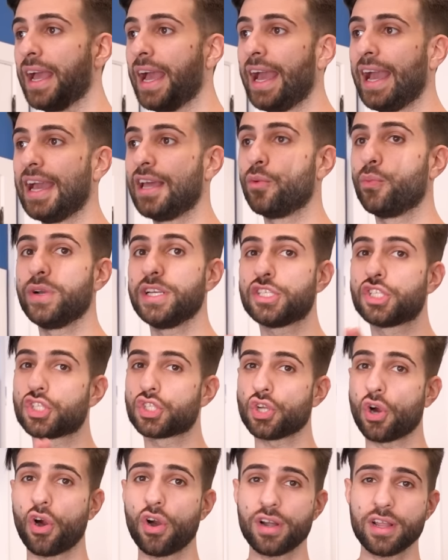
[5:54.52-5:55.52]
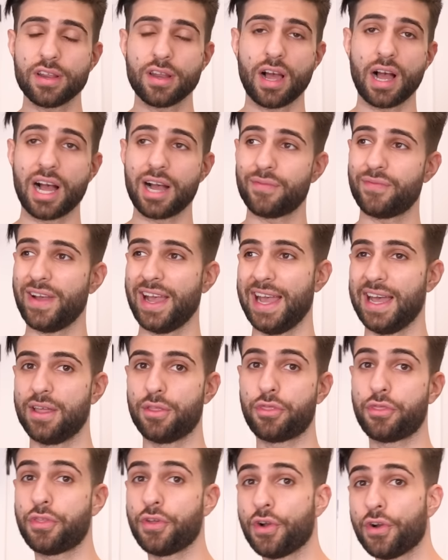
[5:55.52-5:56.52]
and we started off
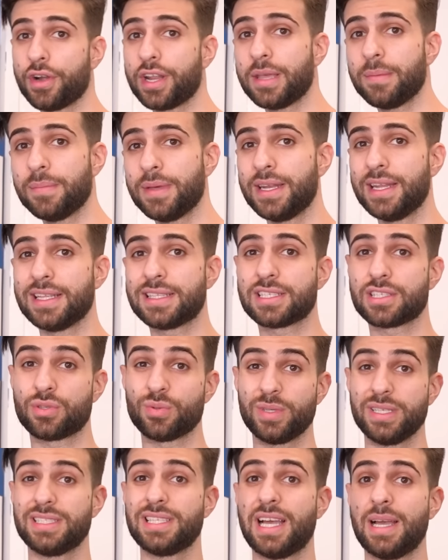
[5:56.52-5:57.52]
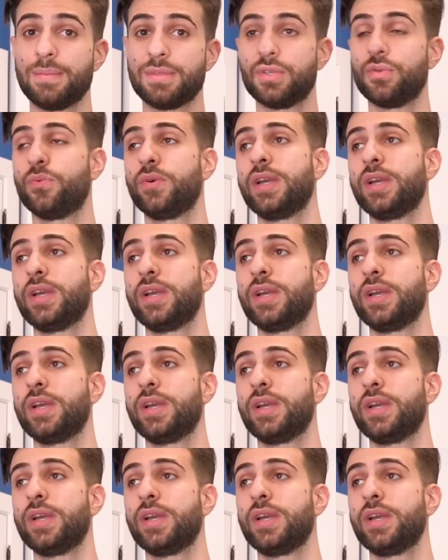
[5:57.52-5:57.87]
at thirty minutes three times a